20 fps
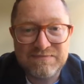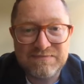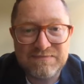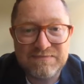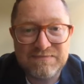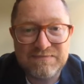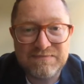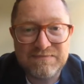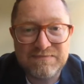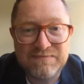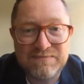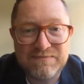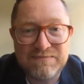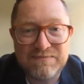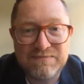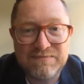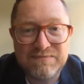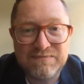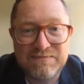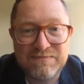
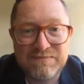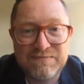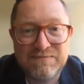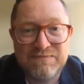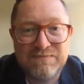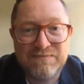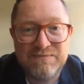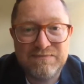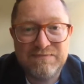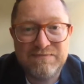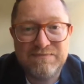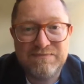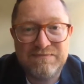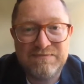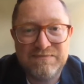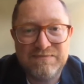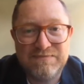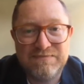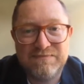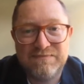
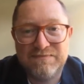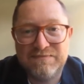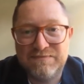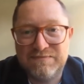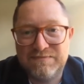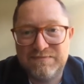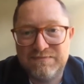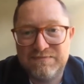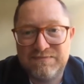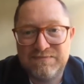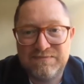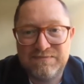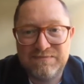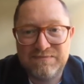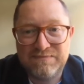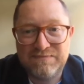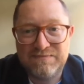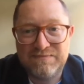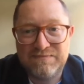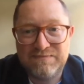
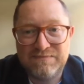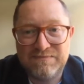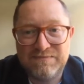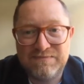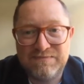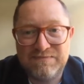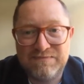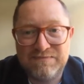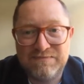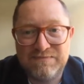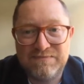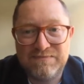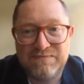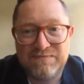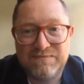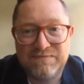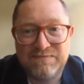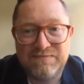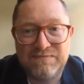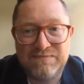
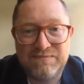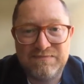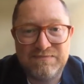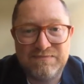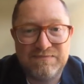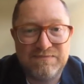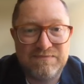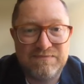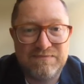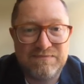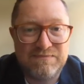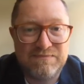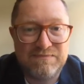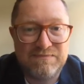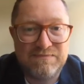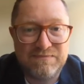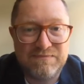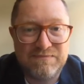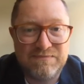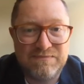
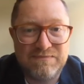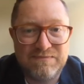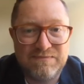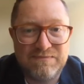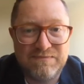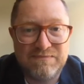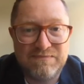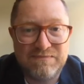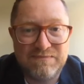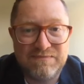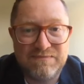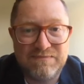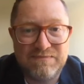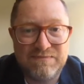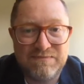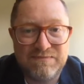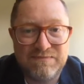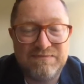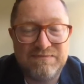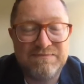
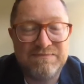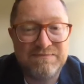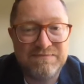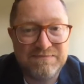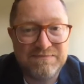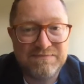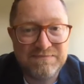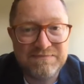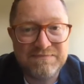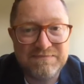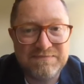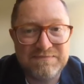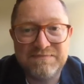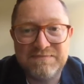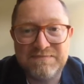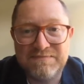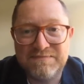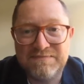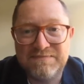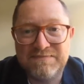
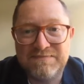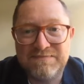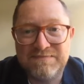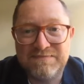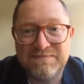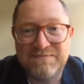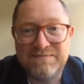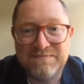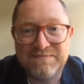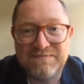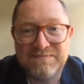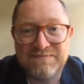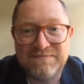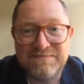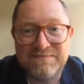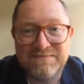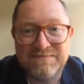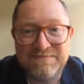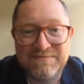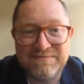(not speaking)